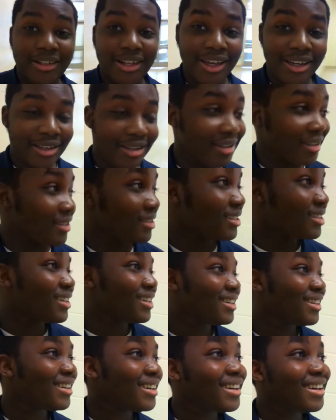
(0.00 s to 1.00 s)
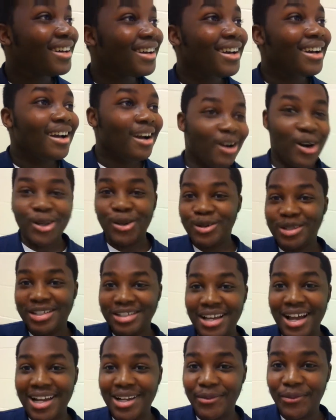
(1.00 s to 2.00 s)
of the day is, are you
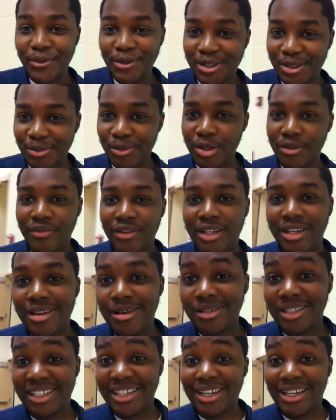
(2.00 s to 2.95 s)
excited for some new videos?